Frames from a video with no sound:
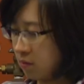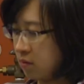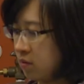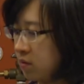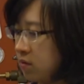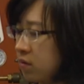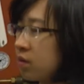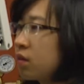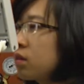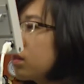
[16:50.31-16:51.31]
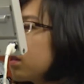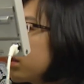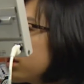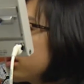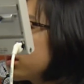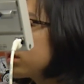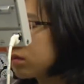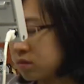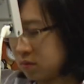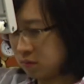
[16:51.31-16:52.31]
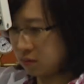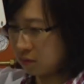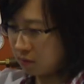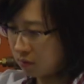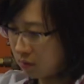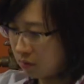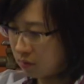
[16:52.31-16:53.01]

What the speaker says: taking these ingredients and putting them into the